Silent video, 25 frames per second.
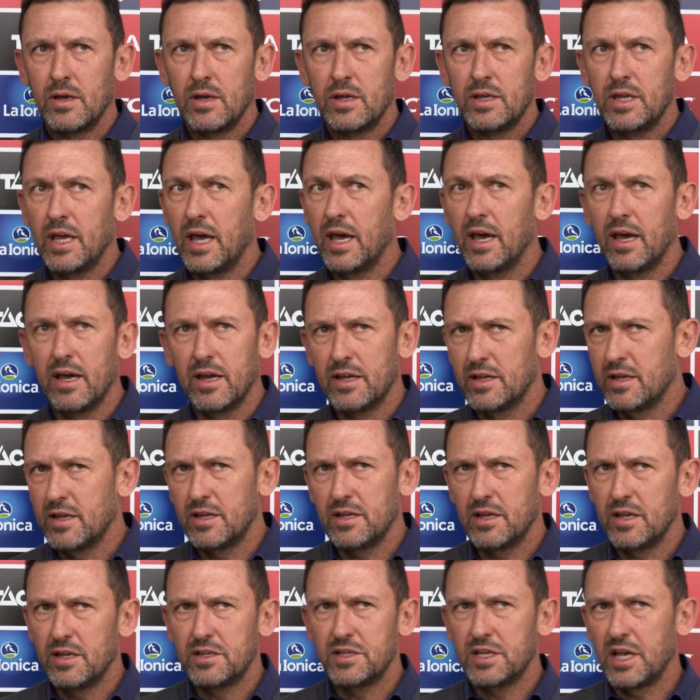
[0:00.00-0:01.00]
Yeah,
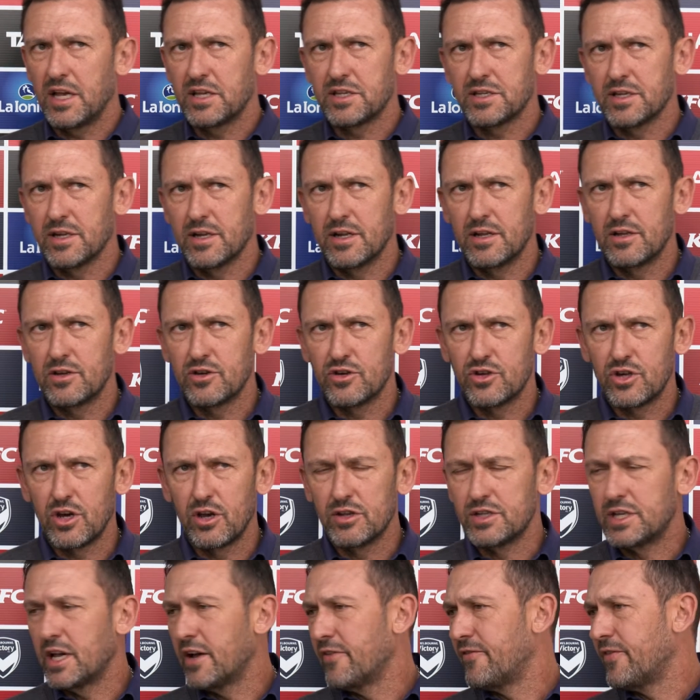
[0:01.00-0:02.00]
it's excellent. It just
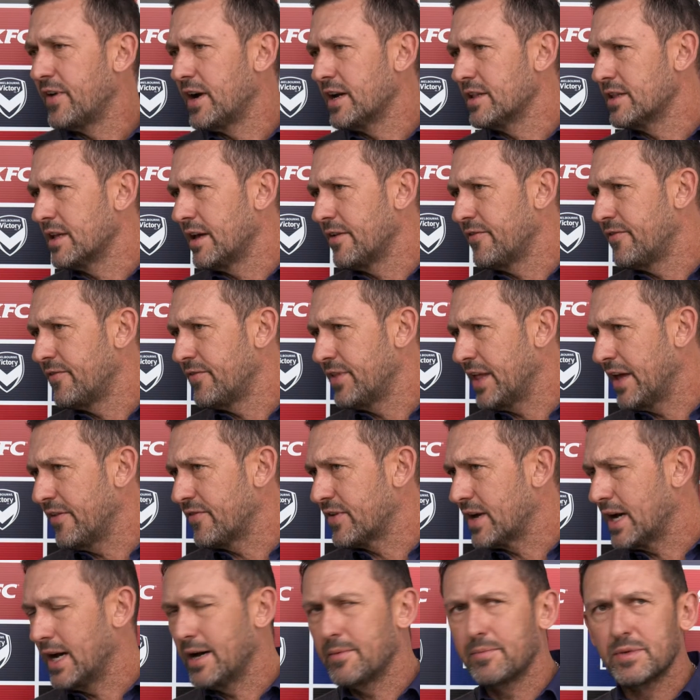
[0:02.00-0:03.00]
shows how far
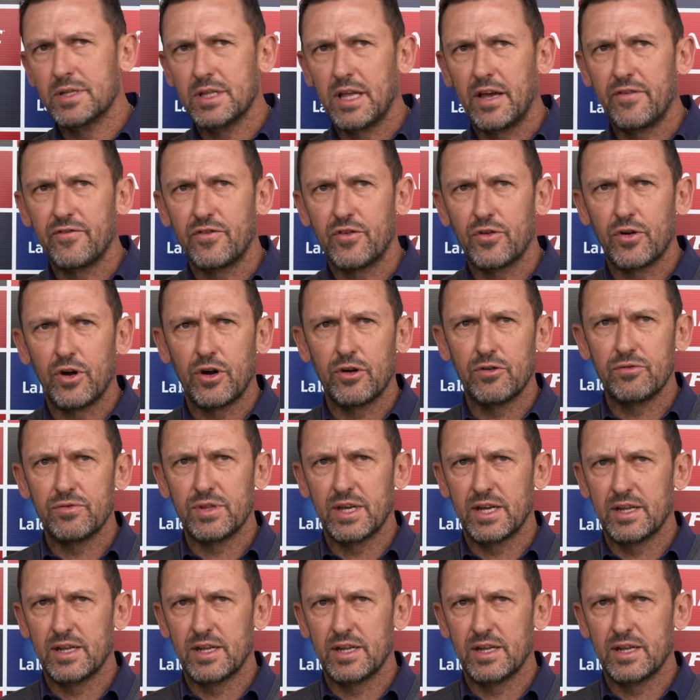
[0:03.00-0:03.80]
they've come and they've grown.